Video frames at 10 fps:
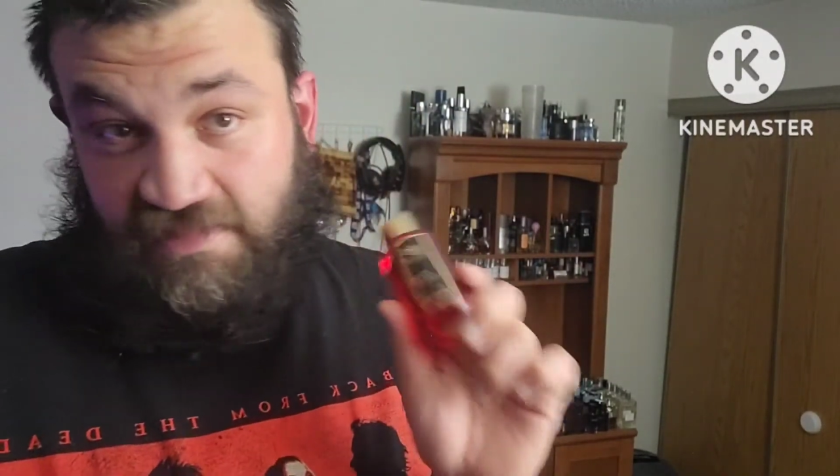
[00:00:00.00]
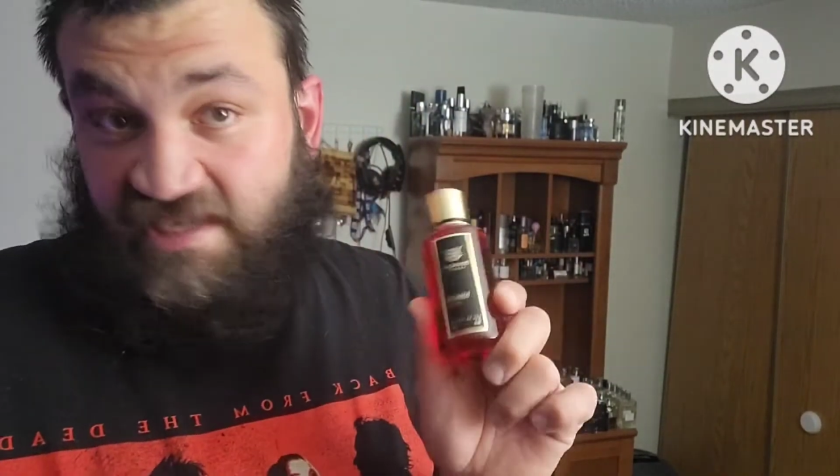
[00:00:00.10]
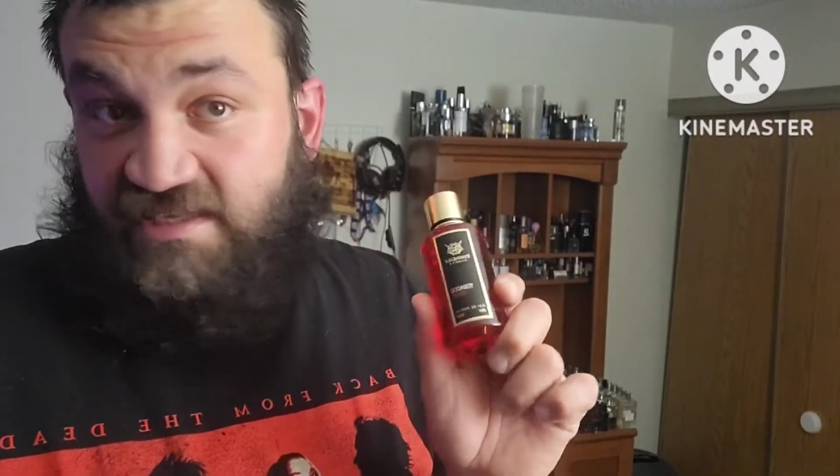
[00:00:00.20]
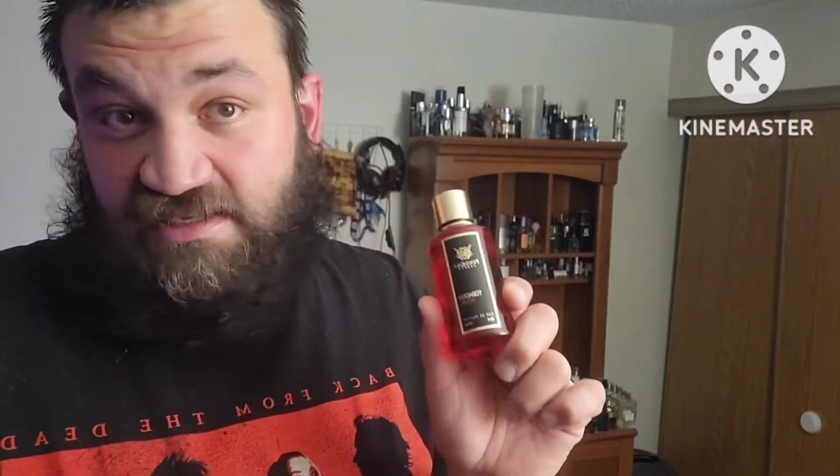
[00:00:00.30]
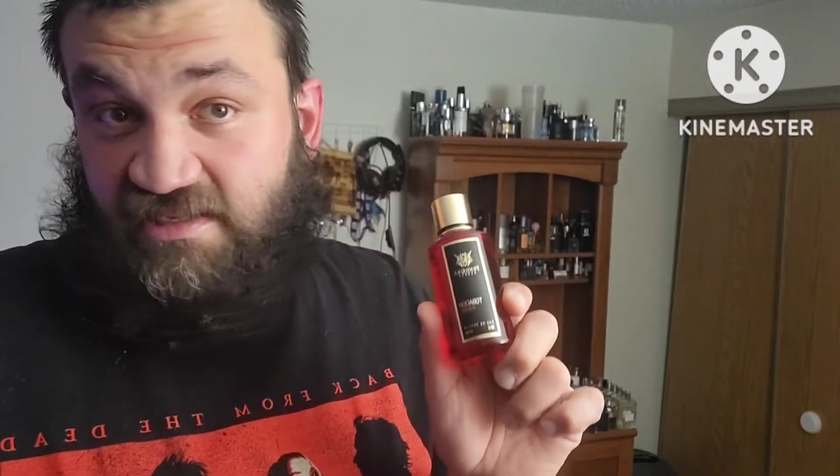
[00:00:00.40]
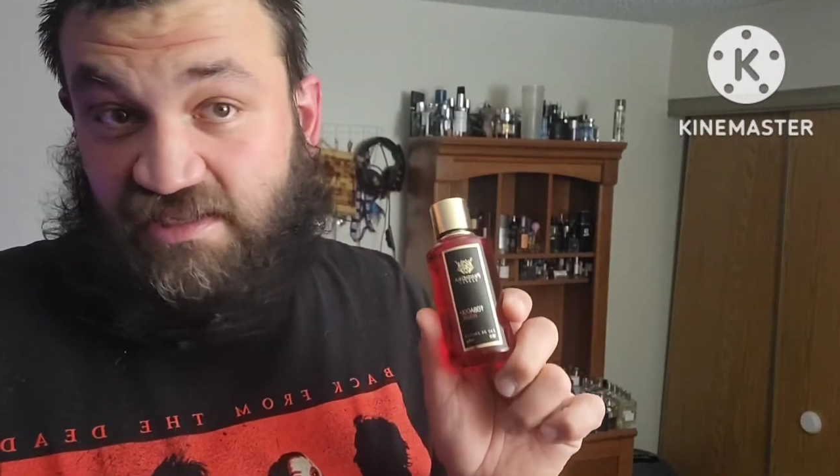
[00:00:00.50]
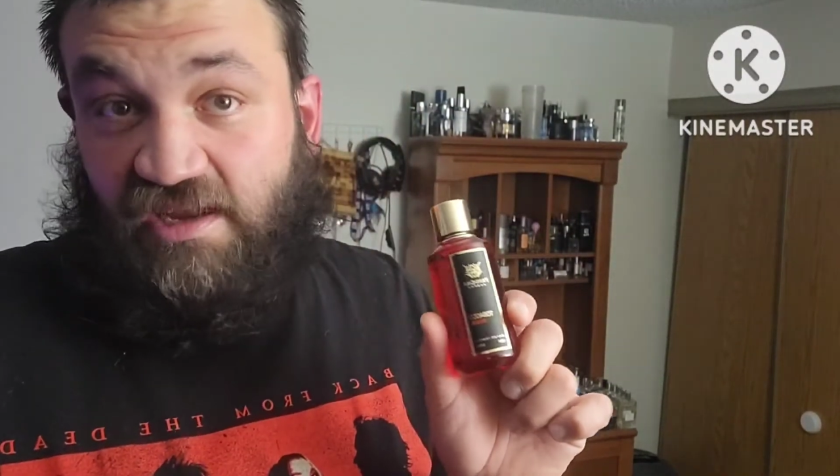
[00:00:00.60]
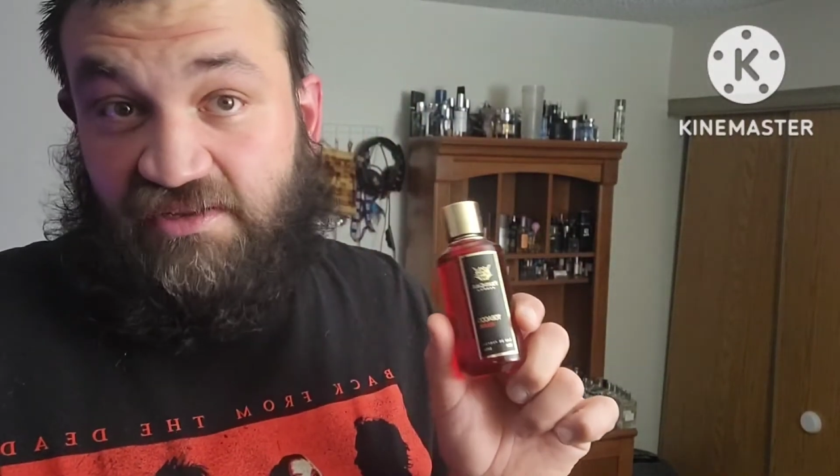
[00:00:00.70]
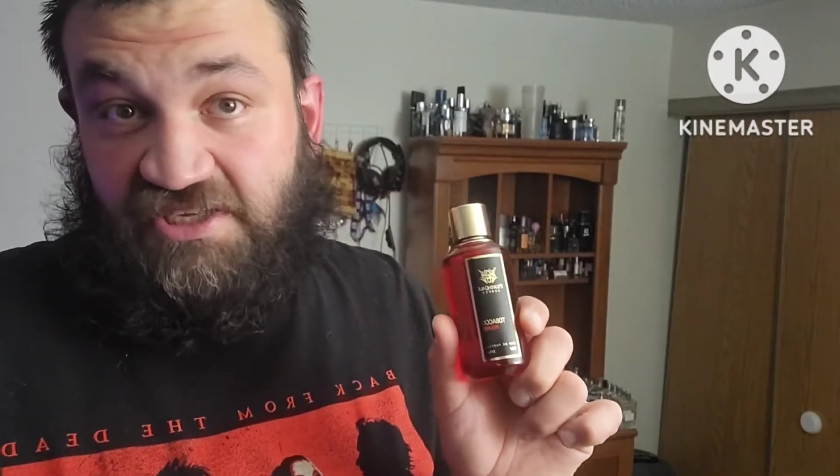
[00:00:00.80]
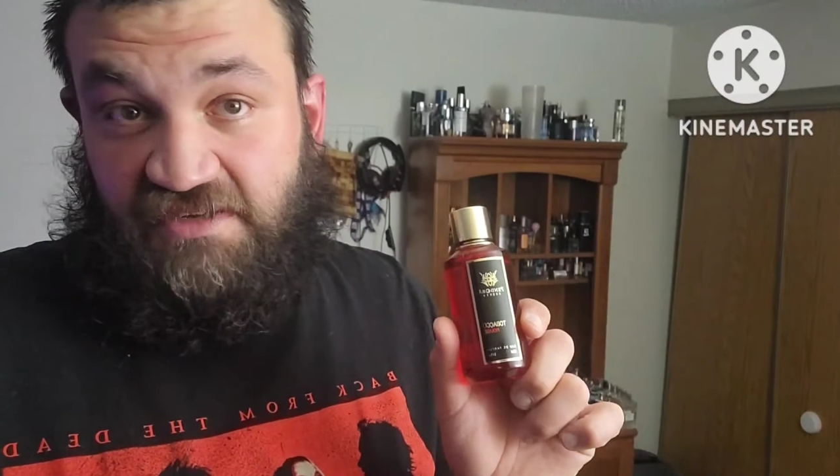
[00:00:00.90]
this is
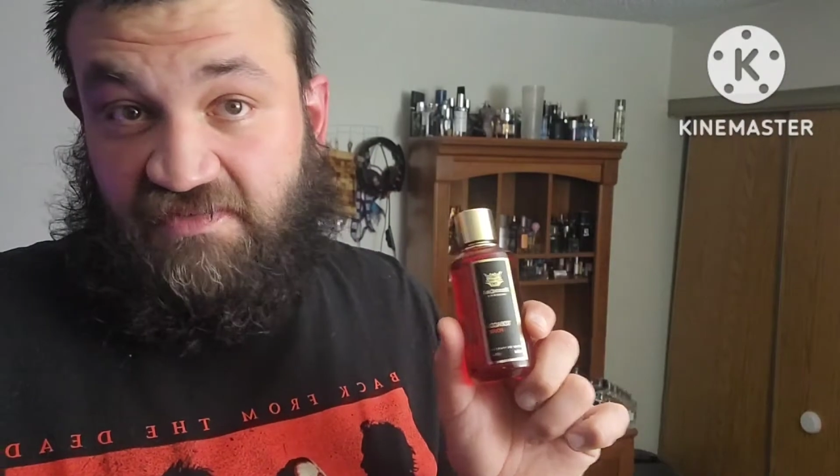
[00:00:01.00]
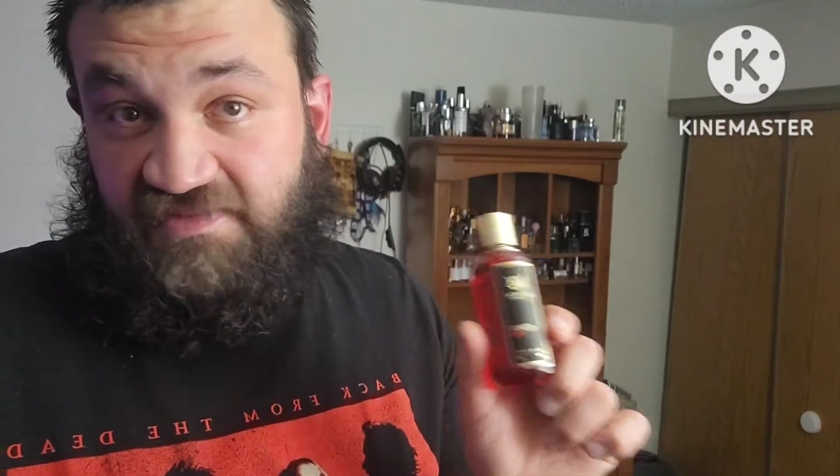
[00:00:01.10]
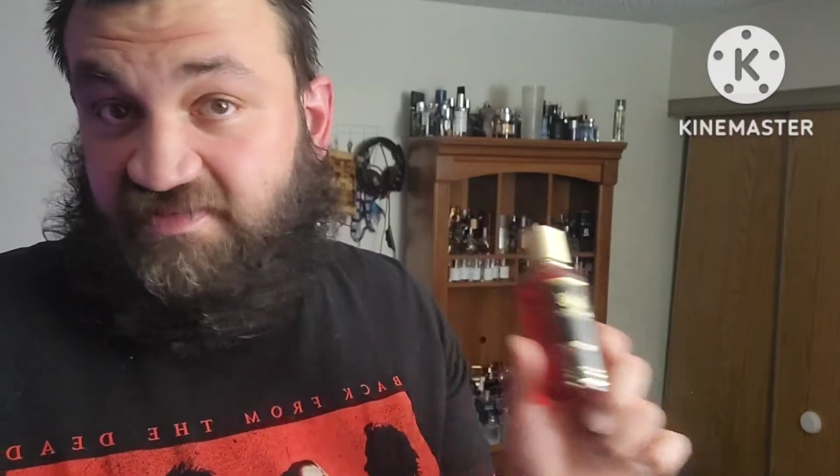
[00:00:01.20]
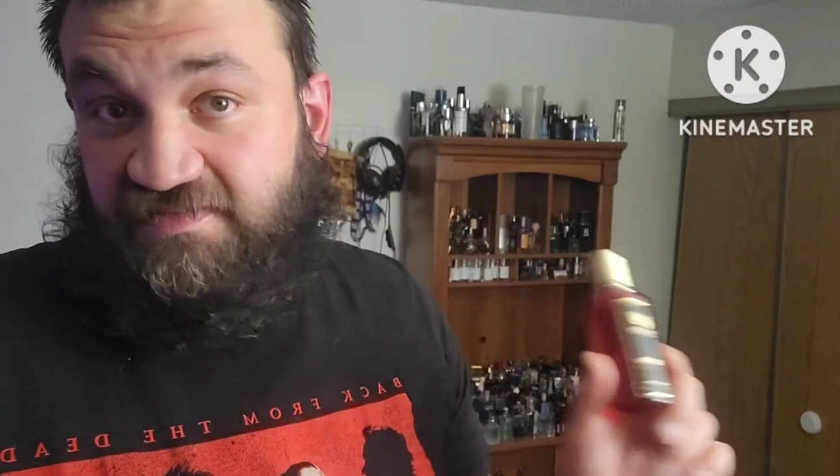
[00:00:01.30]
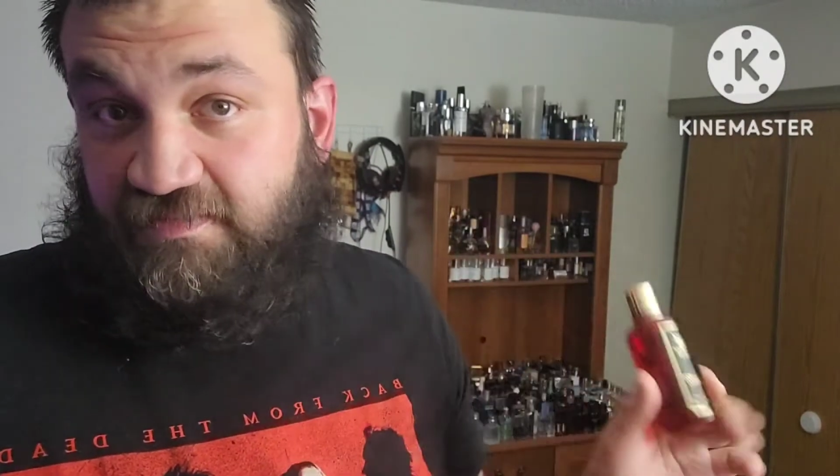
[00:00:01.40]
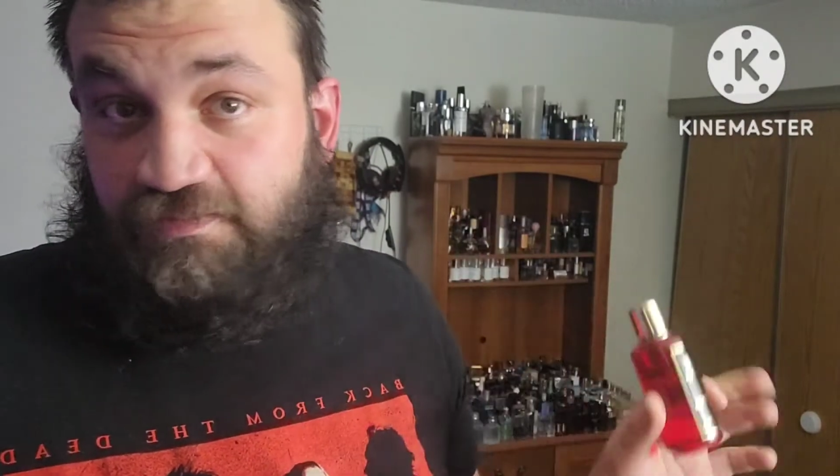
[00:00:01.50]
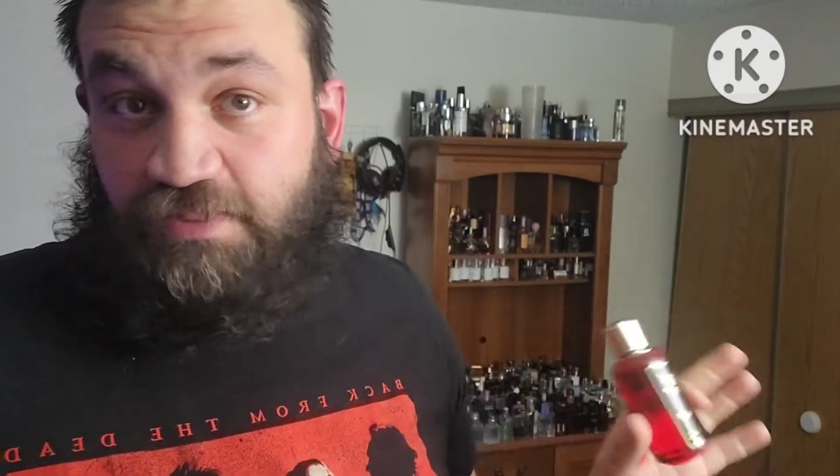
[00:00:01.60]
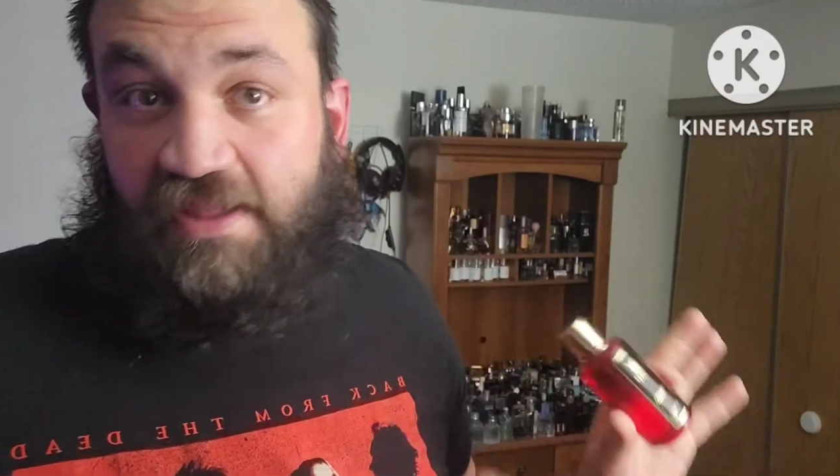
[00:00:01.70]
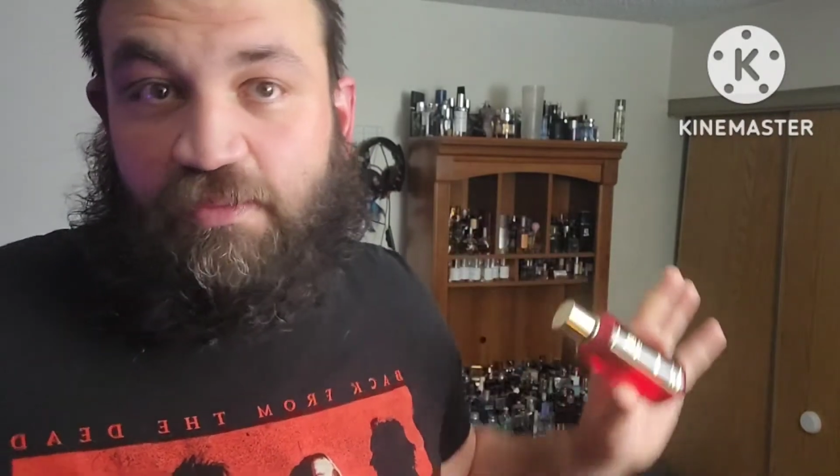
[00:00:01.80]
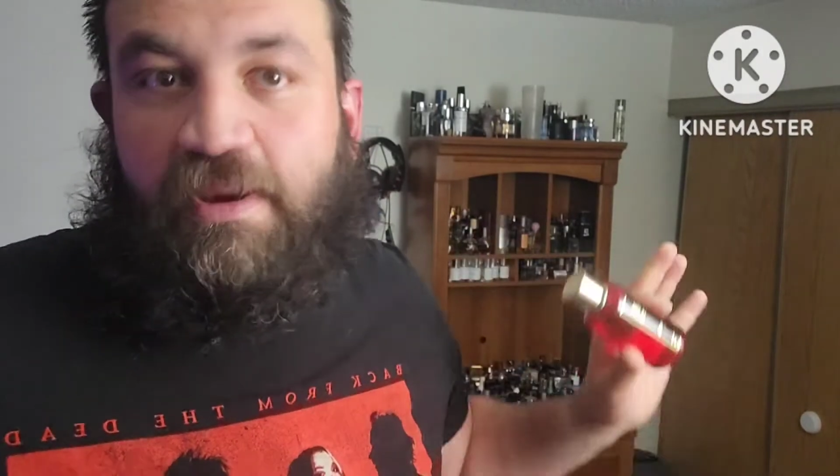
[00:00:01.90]
not a gym.
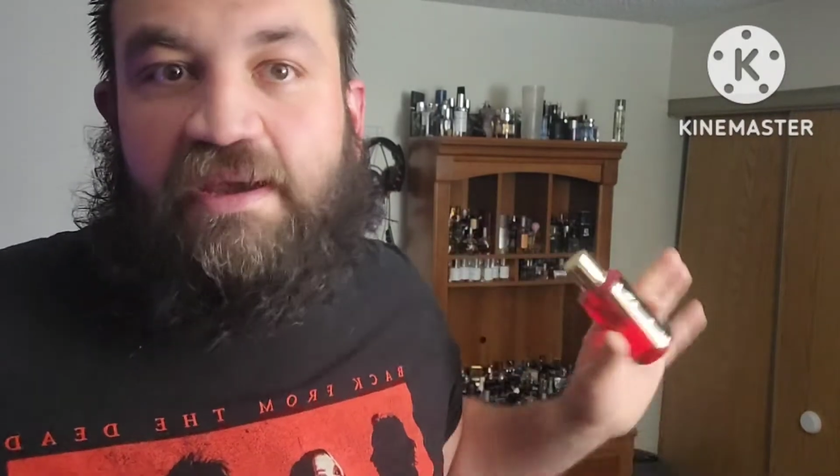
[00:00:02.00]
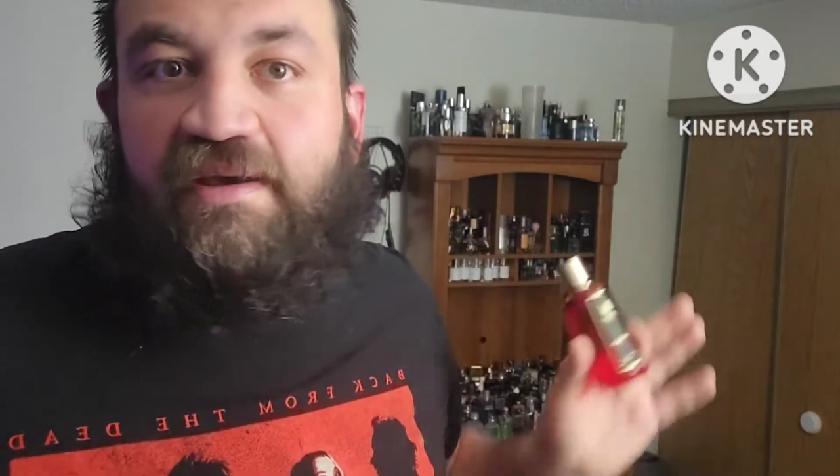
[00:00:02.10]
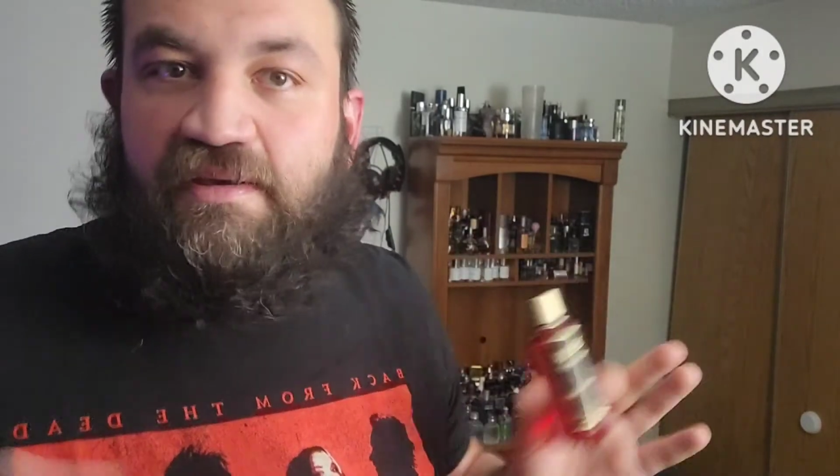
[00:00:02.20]
By the way,